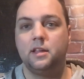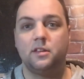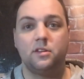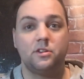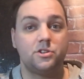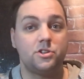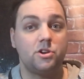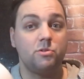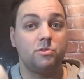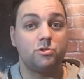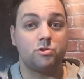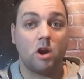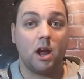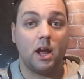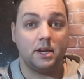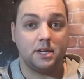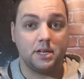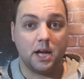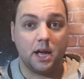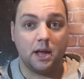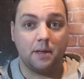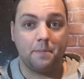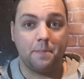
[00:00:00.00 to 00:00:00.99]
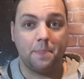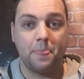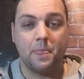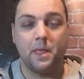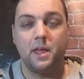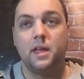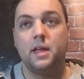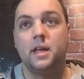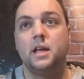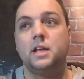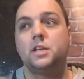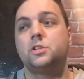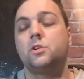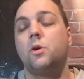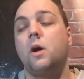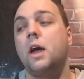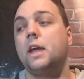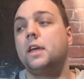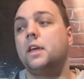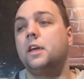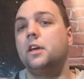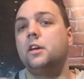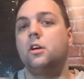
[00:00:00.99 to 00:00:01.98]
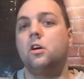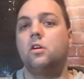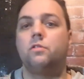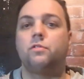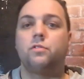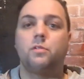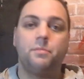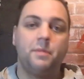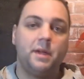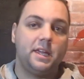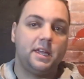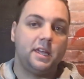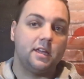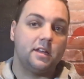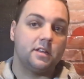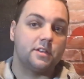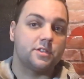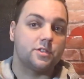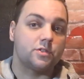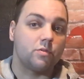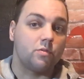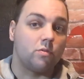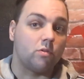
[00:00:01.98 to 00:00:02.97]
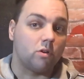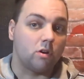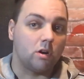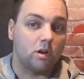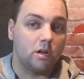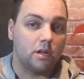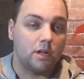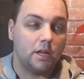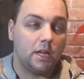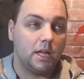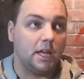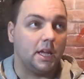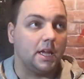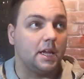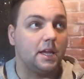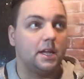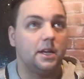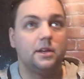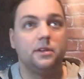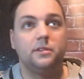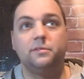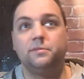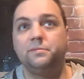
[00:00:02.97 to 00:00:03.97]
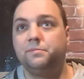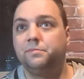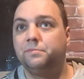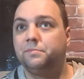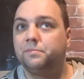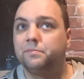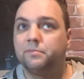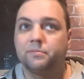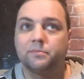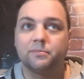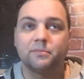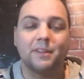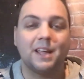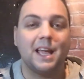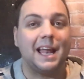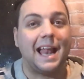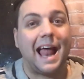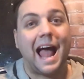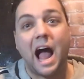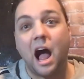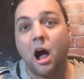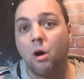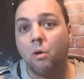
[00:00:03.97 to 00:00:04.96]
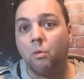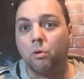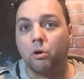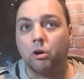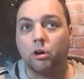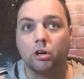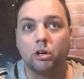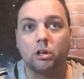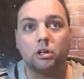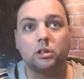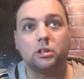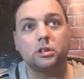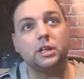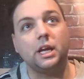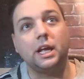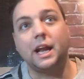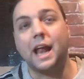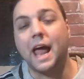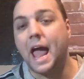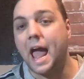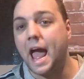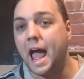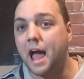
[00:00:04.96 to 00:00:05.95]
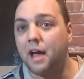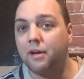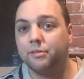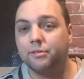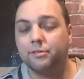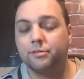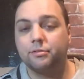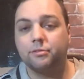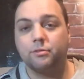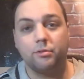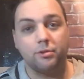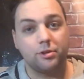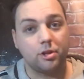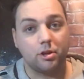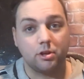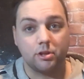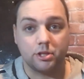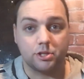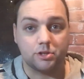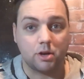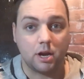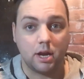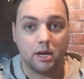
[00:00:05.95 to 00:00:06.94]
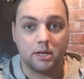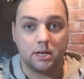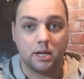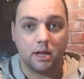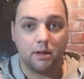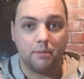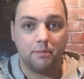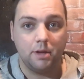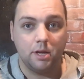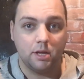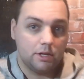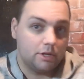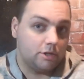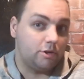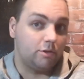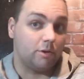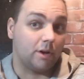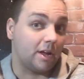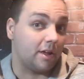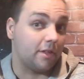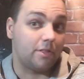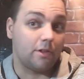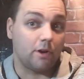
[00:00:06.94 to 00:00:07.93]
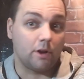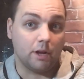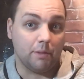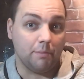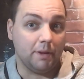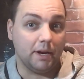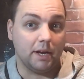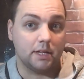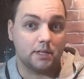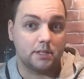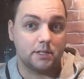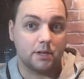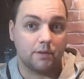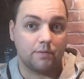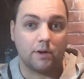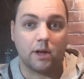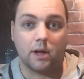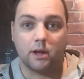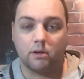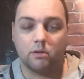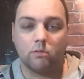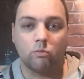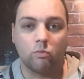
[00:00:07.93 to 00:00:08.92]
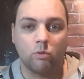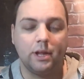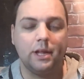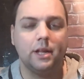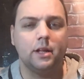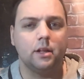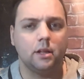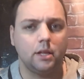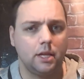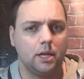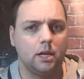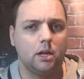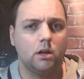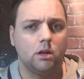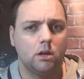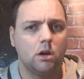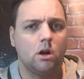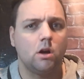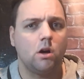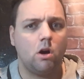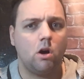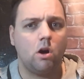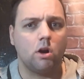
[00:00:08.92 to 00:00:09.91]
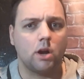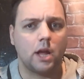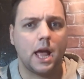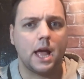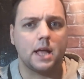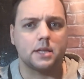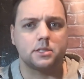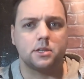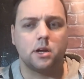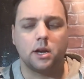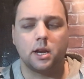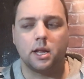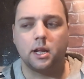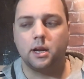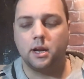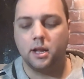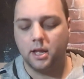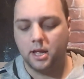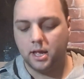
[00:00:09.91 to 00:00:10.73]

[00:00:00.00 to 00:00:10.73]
there's no dry time. So I can go from making a sword in an hour and a half with all the dry time to doing it in 30 minutes if I really haul ass on it.